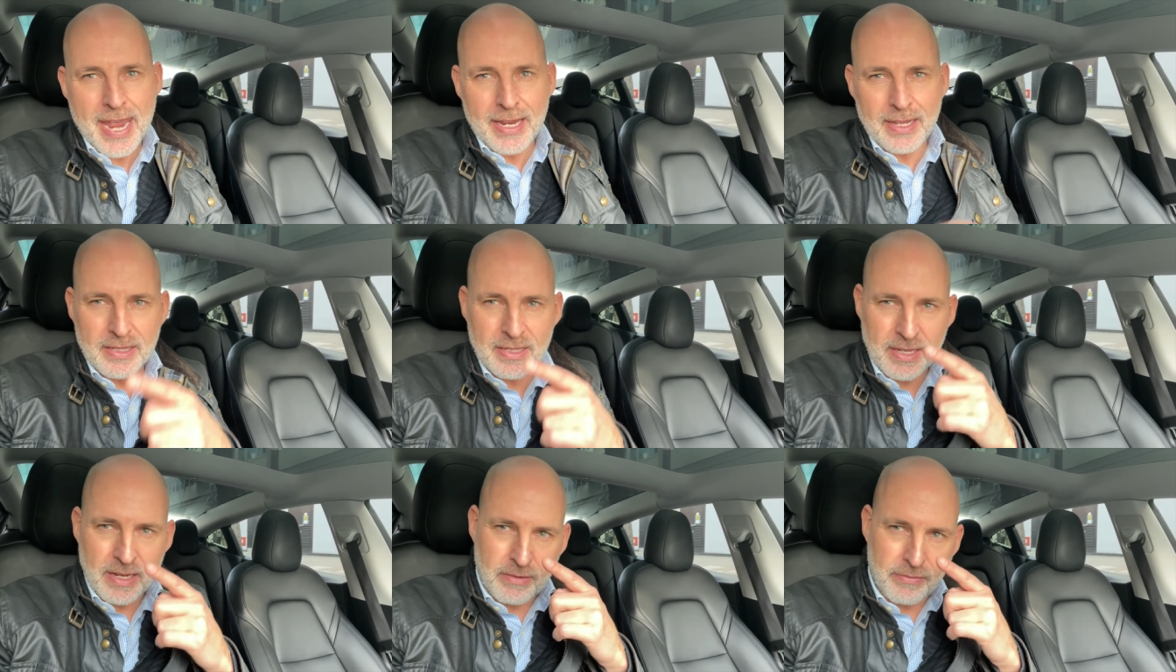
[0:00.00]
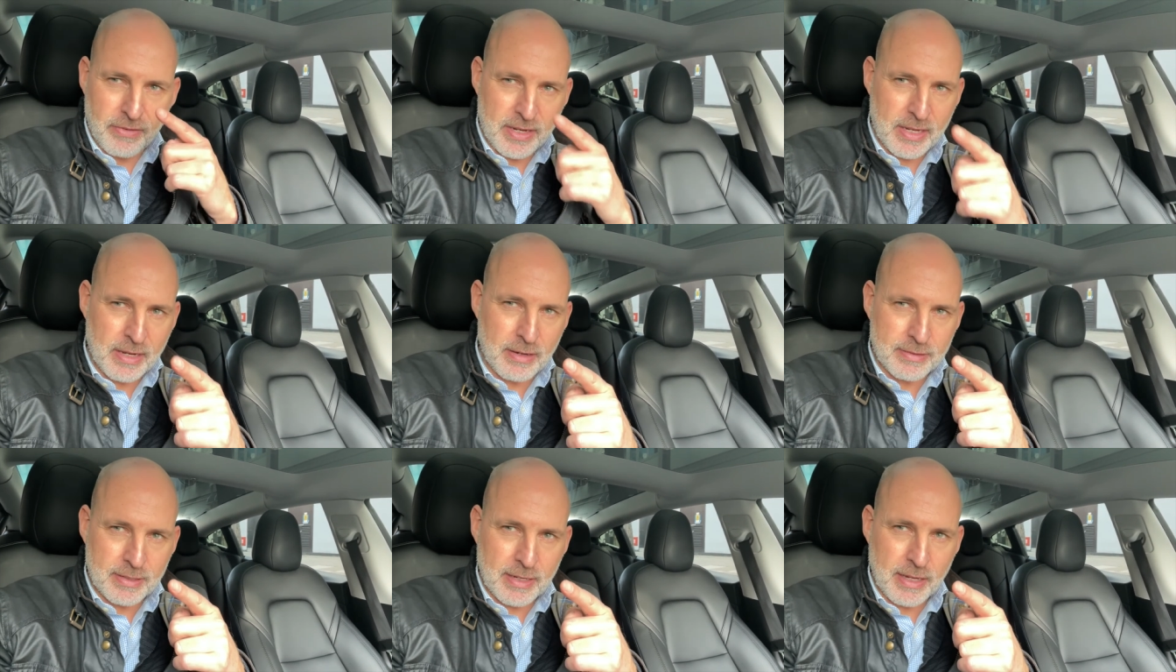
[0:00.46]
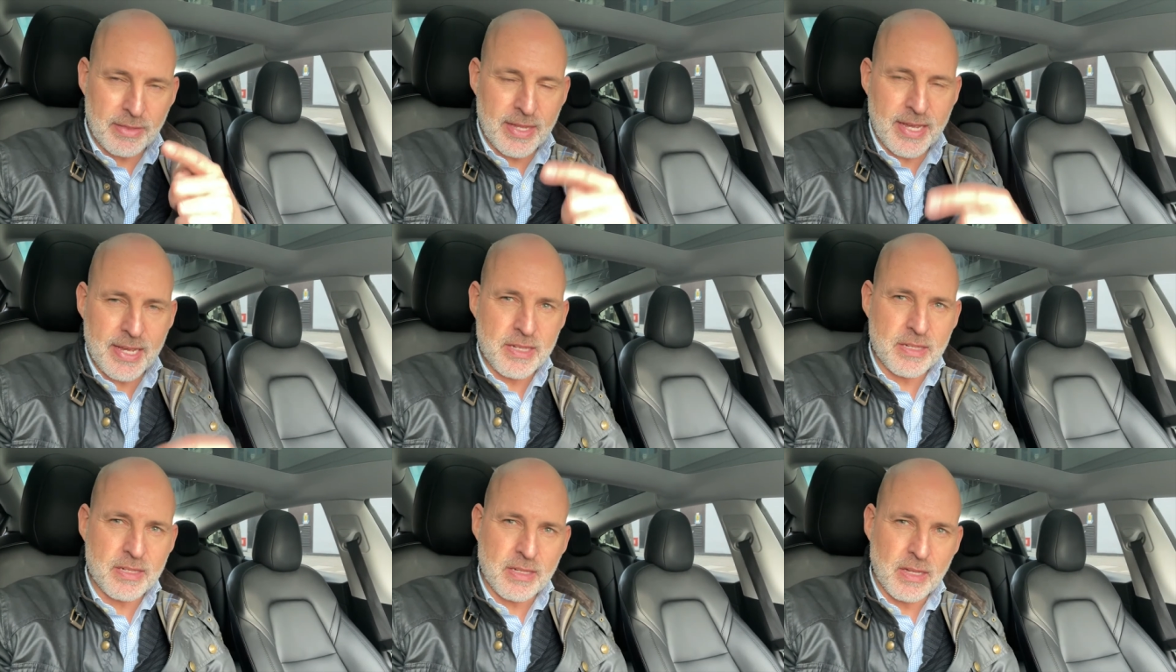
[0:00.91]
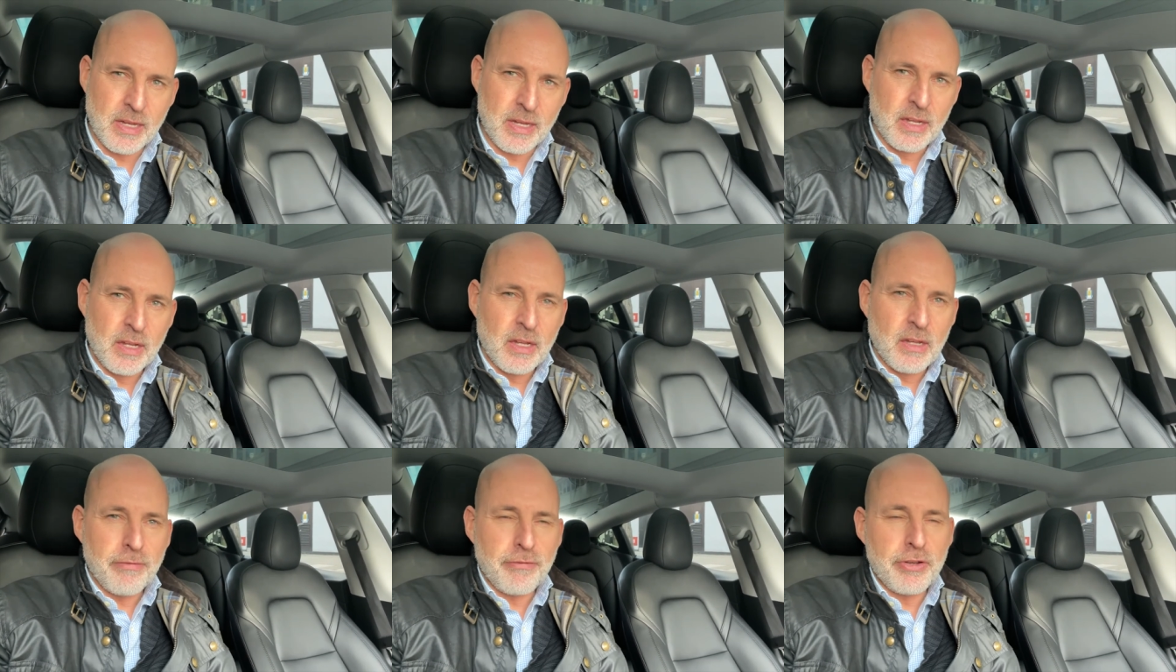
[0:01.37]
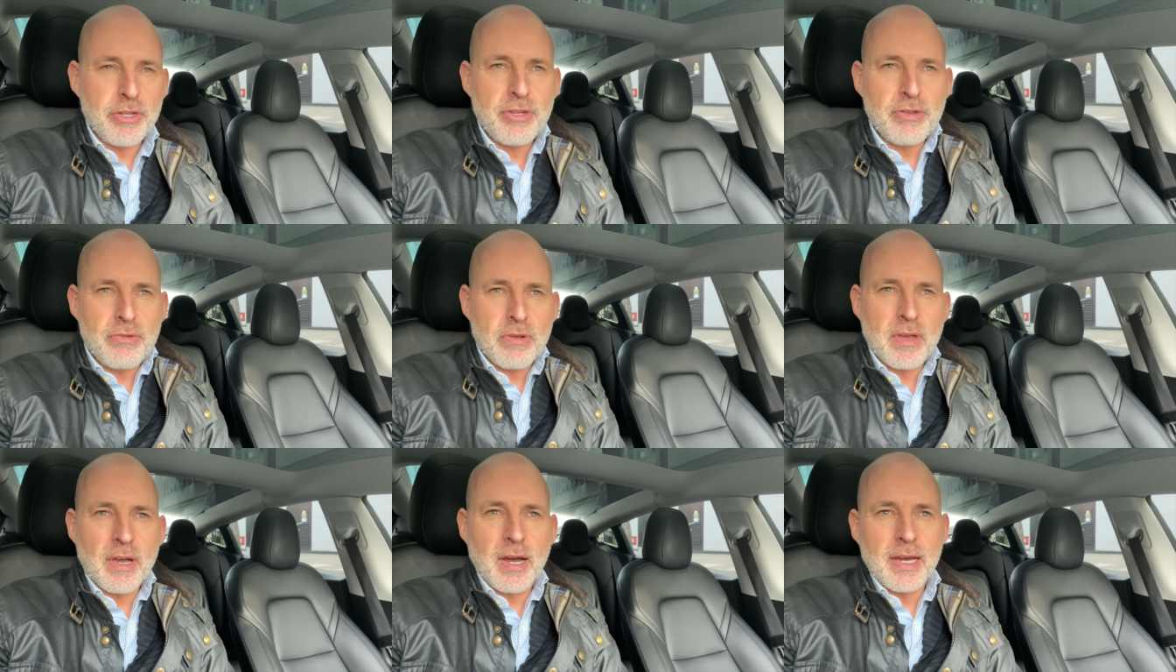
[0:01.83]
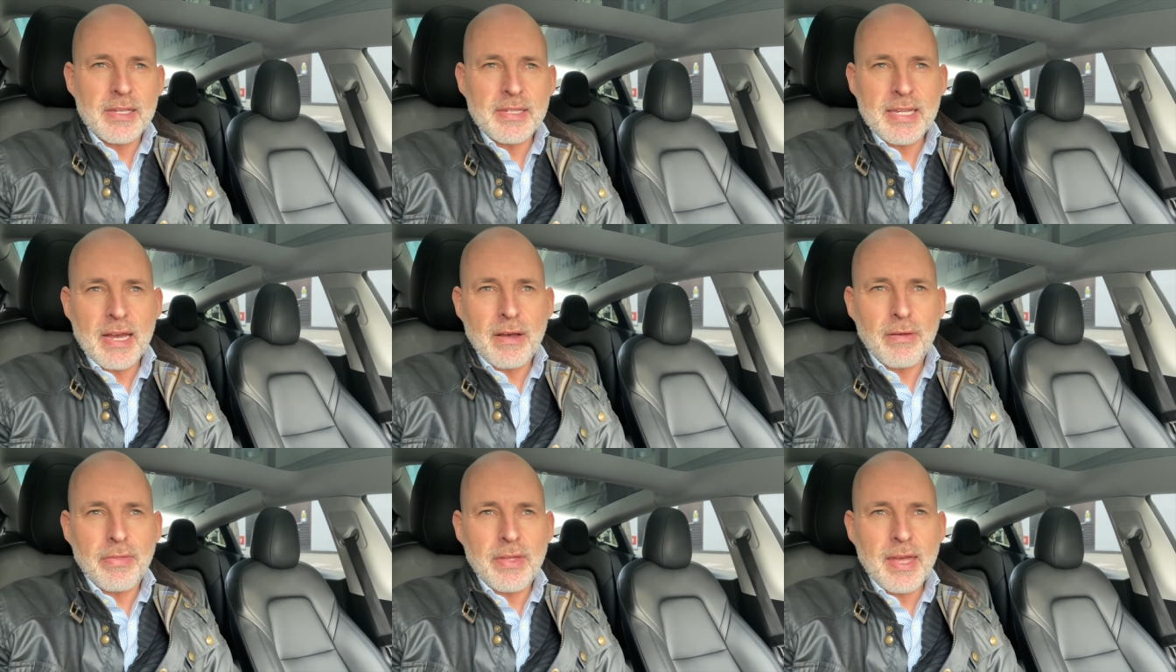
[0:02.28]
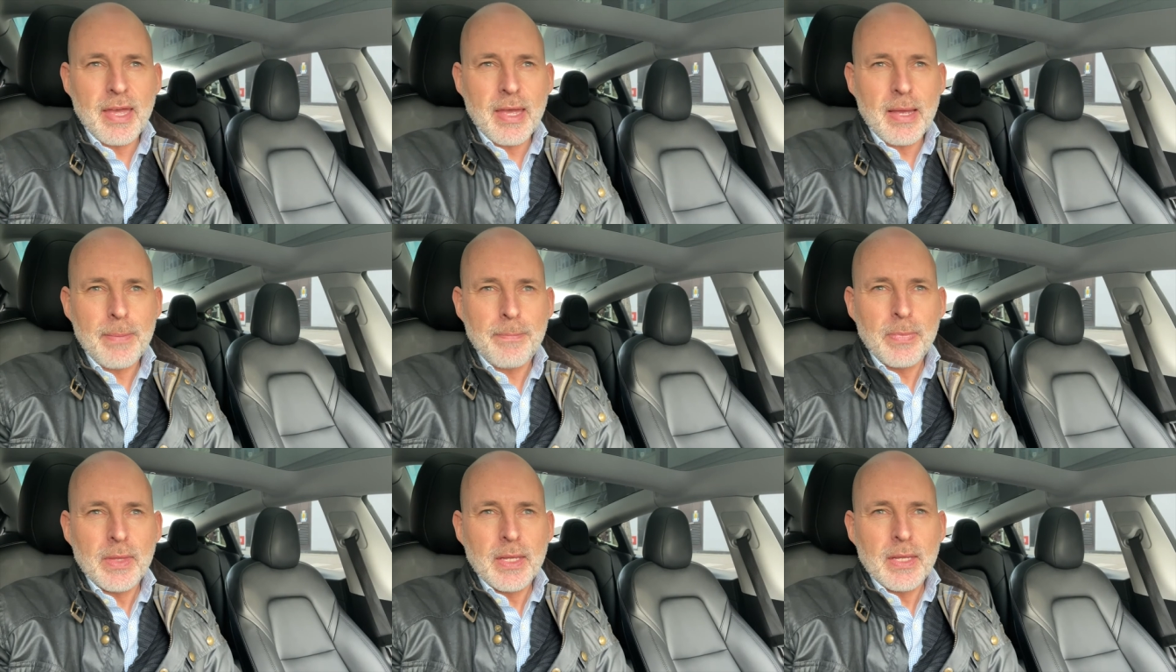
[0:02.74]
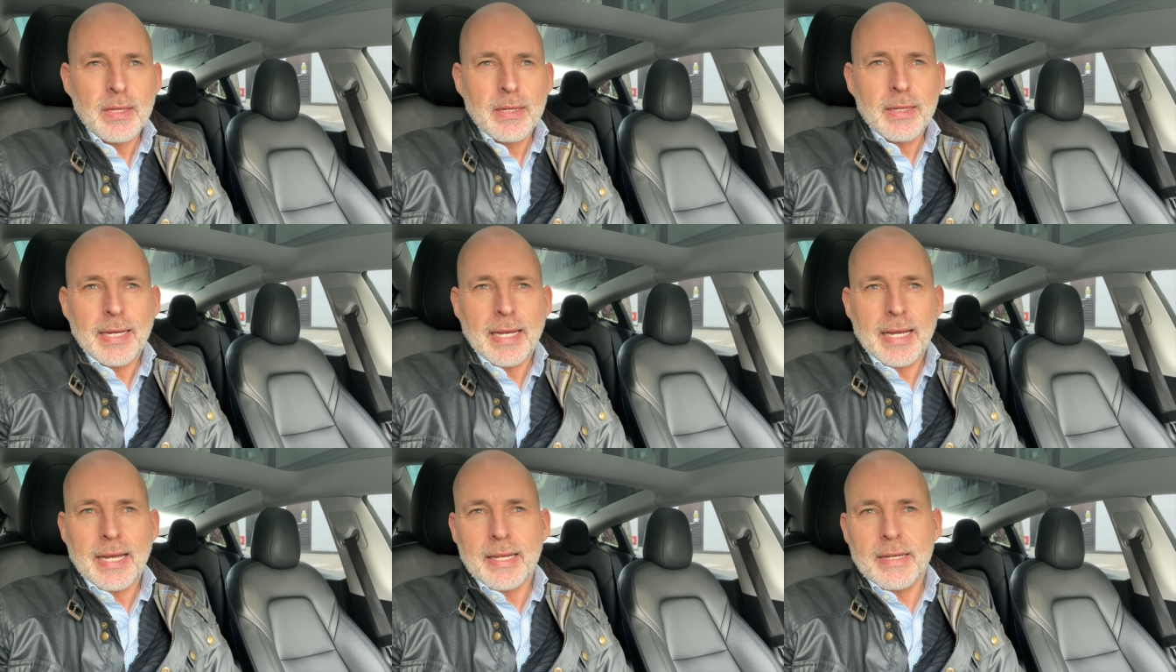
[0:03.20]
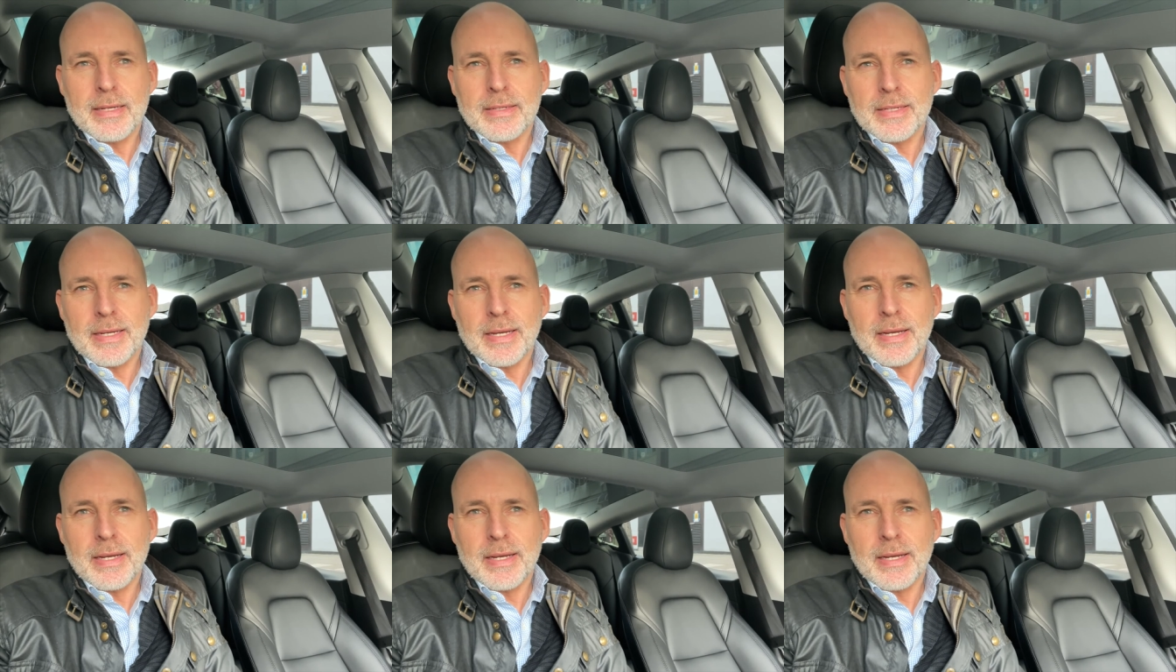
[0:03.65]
editing videos like this for you guys out there. And